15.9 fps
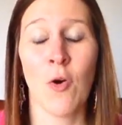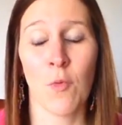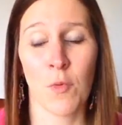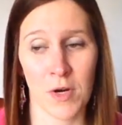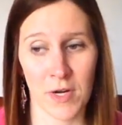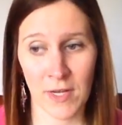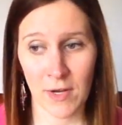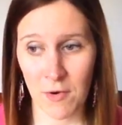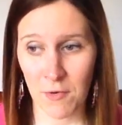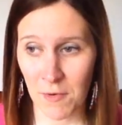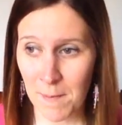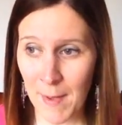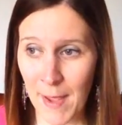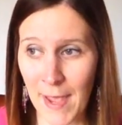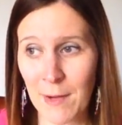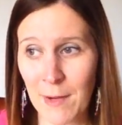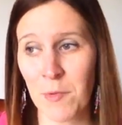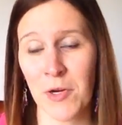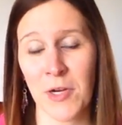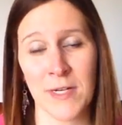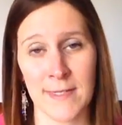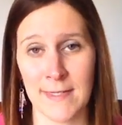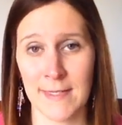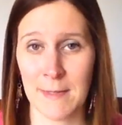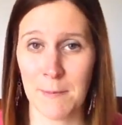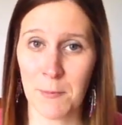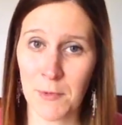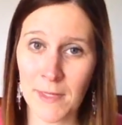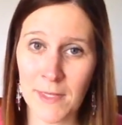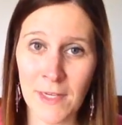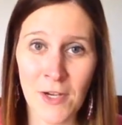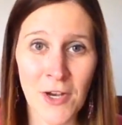We're going to go to bed. We're going to sleep
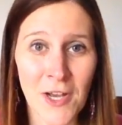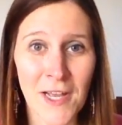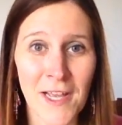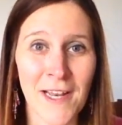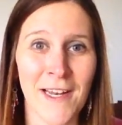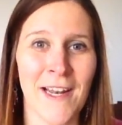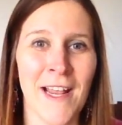really good.